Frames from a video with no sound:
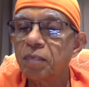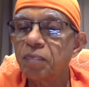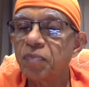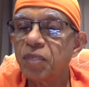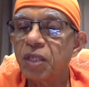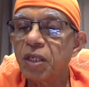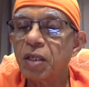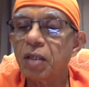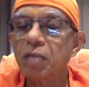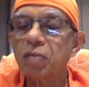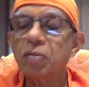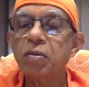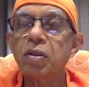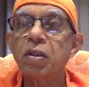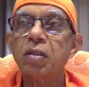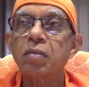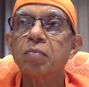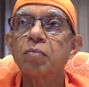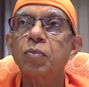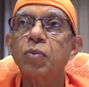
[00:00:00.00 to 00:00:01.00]

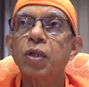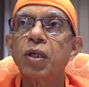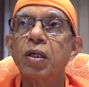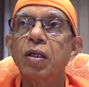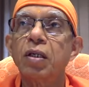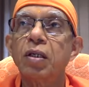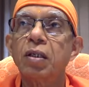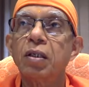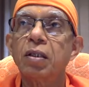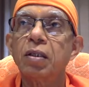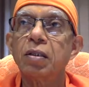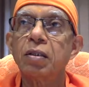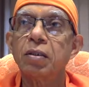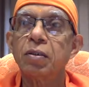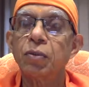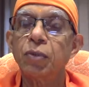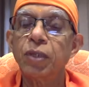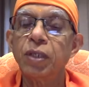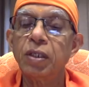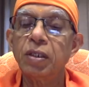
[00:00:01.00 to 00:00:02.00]
nirantaram munehe,
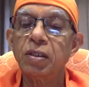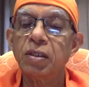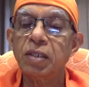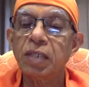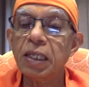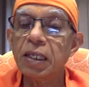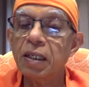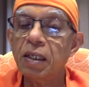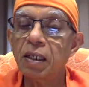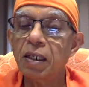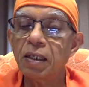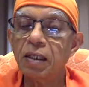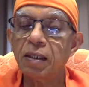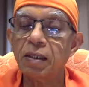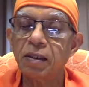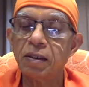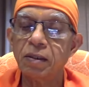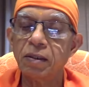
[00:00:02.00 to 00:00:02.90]
doing it daily,